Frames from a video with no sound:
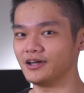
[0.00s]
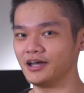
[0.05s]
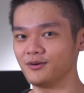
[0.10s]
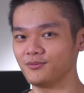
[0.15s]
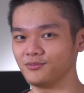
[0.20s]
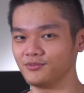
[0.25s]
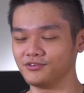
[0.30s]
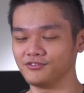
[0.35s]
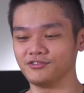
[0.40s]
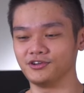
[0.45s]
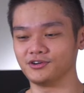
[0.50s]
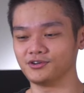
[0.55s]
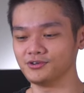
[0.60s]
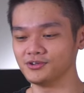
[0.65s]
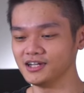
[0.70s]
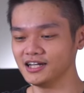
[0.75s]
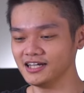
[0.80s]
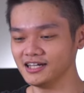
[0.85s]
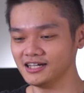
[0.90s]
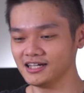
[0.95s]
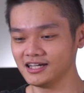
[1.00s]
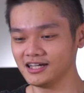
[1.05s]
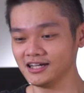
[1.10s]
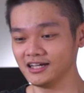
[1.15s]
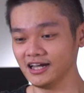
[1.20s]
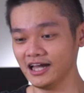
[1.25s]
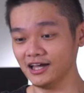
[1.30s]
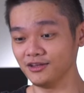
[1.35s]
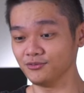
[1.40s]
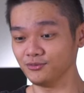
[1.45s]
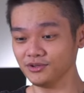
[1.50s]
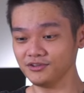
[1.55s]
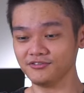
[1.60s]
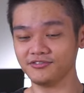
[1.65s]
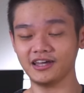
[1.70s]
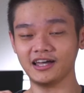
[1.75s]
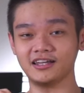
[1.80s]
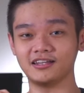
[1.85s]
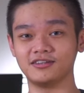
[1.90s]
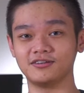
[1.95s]
help with your cooling. And with
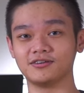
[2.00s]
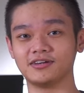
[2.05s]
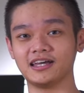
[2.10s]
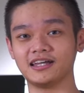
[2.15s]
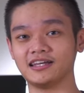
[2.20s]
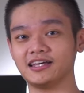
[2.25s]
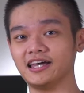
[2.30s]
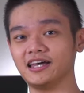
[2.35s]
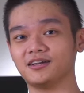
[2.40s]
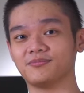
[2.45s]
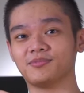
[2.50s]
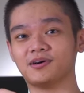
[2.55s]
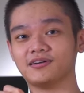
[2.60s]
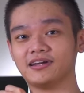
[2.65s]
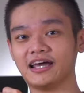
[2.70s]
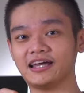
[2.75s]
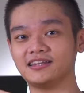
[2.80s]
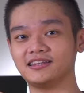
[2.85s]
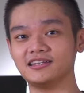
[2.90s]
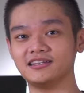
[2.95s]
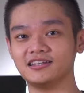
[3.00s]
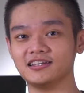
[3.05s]
that, you can get about ninety